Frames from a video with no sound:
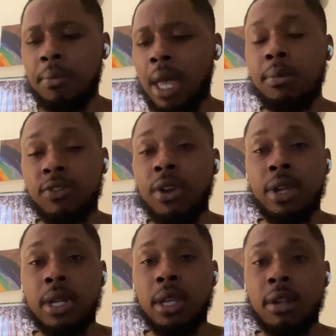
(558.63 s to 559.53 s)
that was very
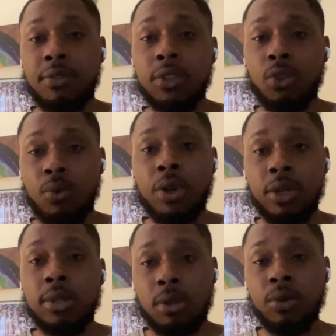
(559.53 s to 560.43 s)
indicative. His career
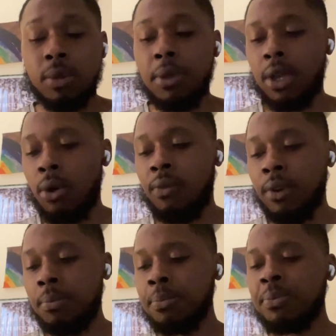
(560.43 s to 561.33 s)
is close to being over.